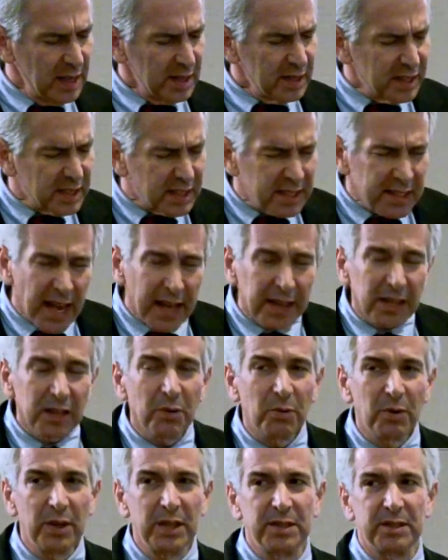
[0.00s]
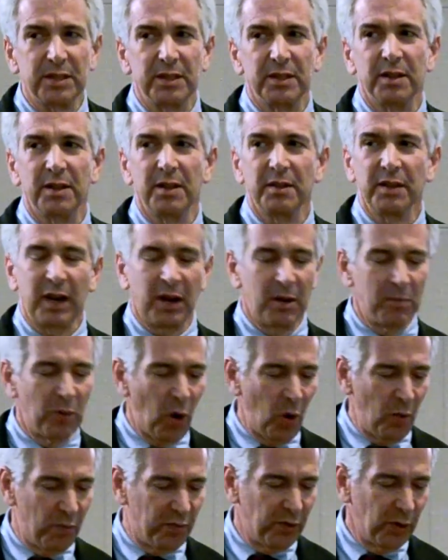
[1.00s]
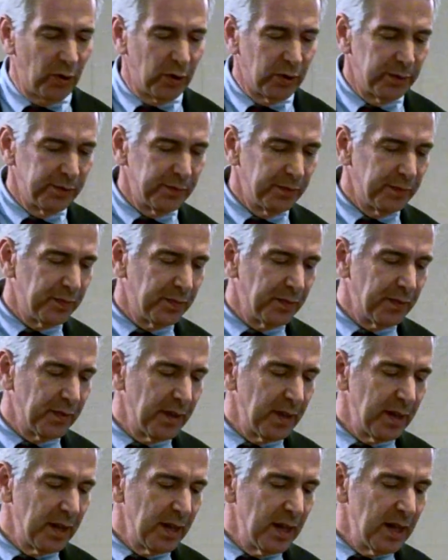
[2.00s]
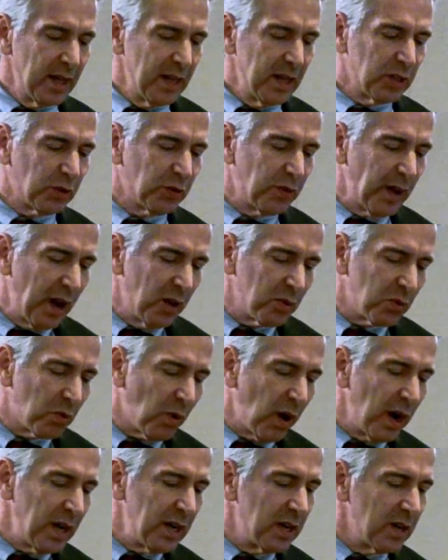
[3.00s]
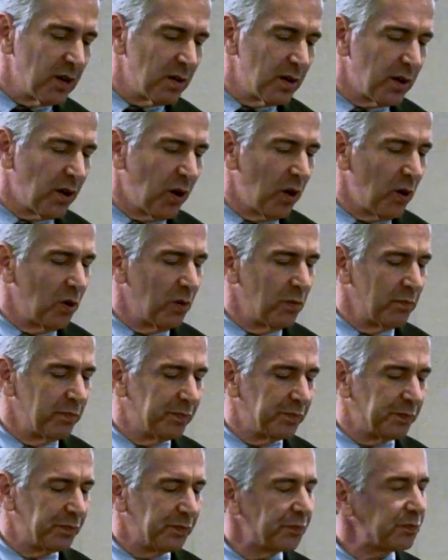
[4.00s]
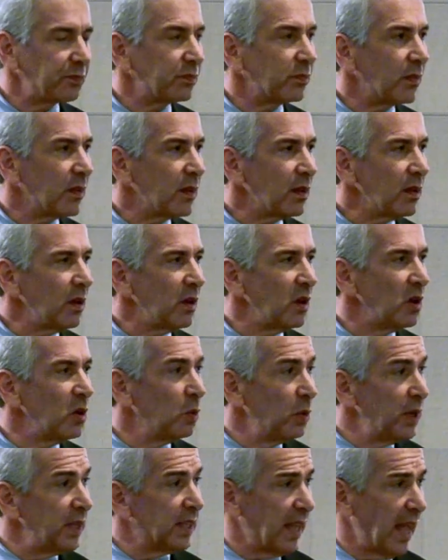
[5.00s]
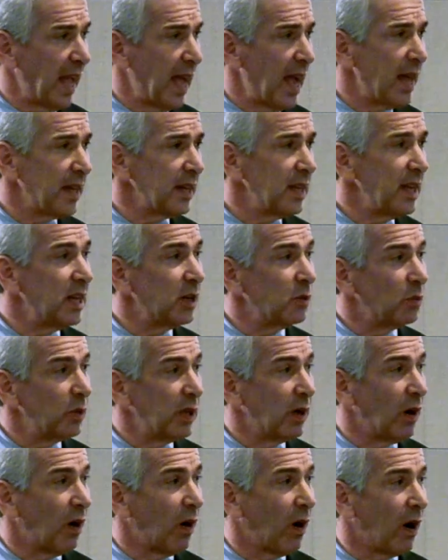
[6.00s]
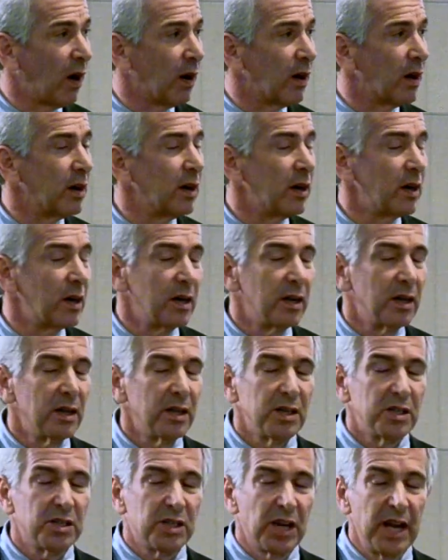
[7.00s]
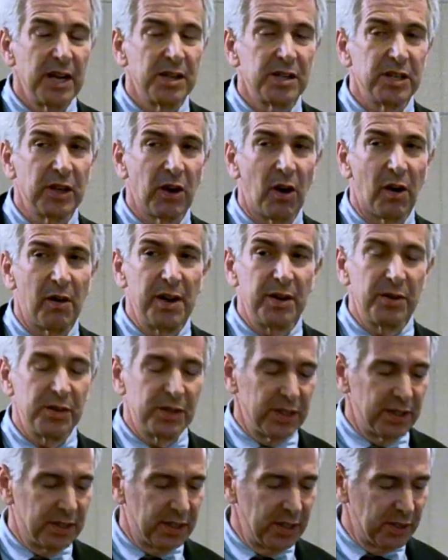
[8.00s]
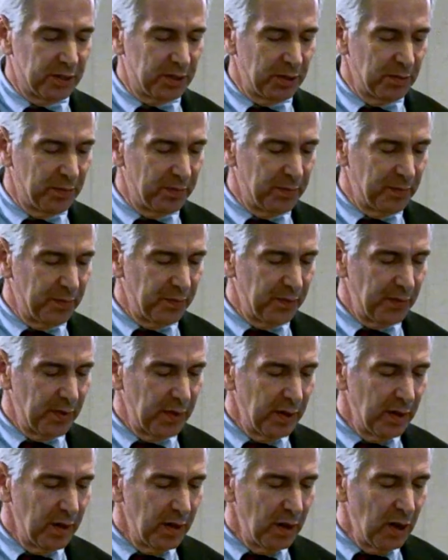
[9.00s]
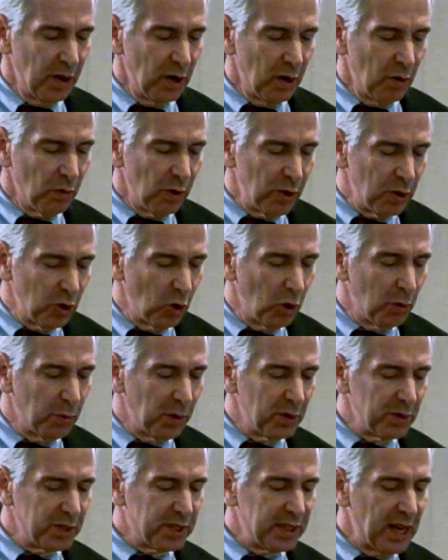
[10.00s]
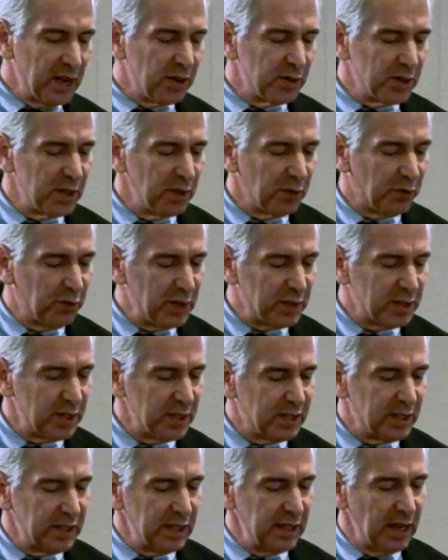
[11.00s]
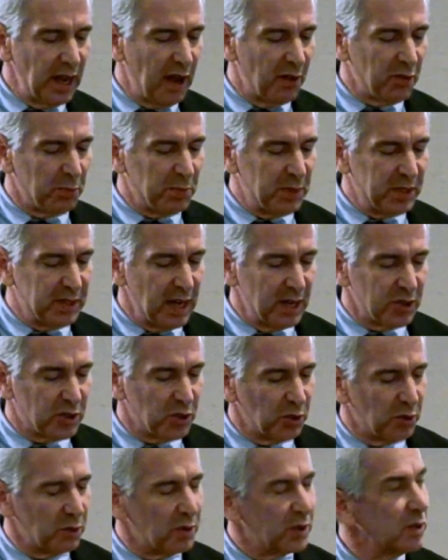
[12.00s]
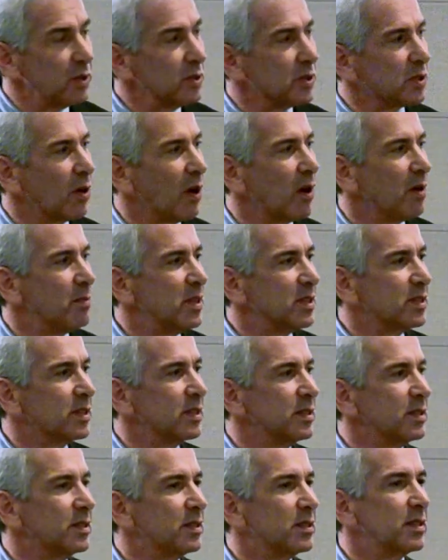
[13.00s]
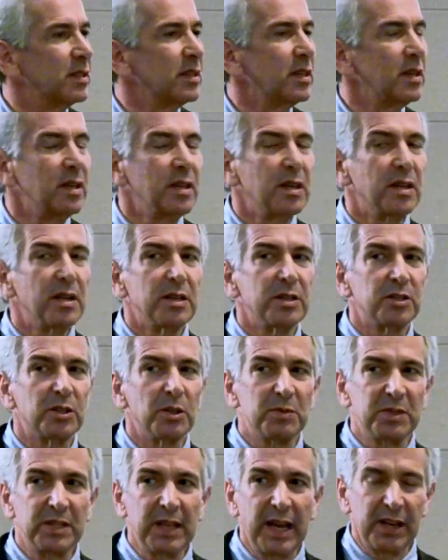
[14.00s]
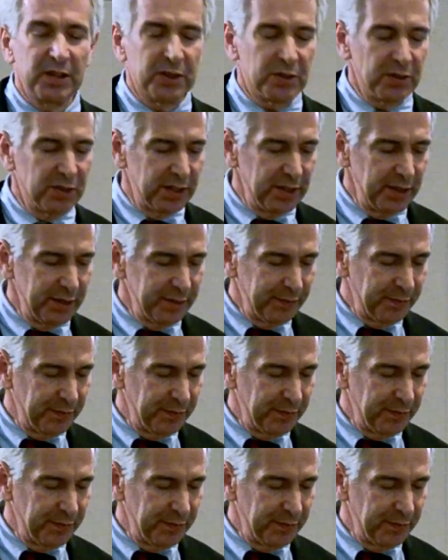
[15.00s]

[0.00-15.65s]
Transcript: The second reason that I'm hopeful is found right here at home. We can and we are changing our energy system. Renewables and energy efficiency have the potential to reduce our emissions substantially.